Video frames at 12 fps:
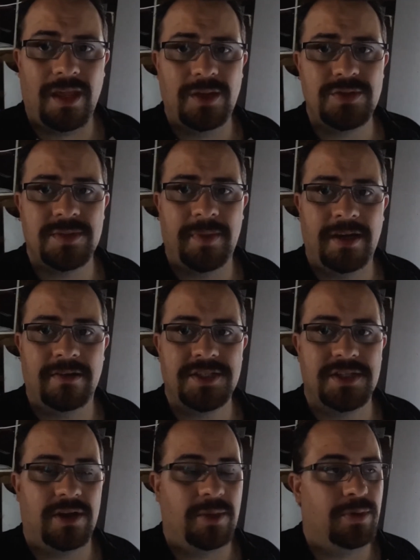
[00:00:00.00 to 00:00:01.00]
He was the main
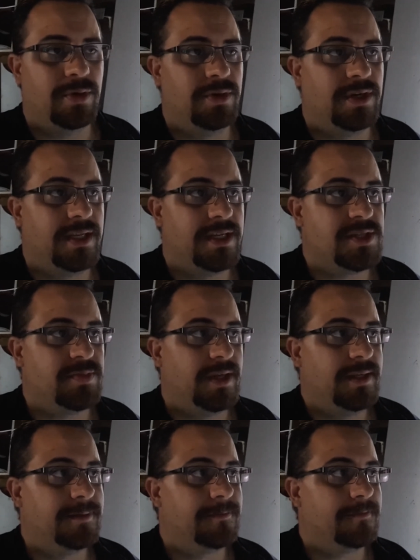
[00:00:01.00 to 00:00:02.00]
reason I brewed in
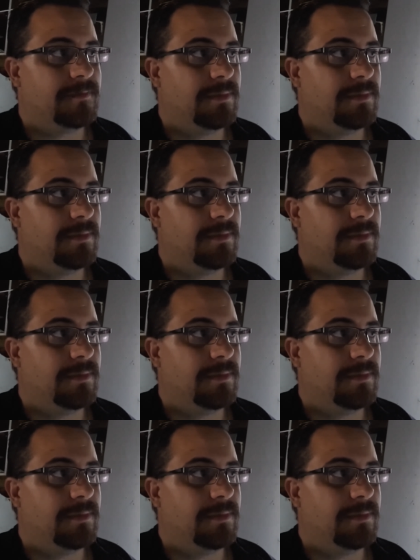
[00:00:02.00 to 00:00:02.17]
ESB.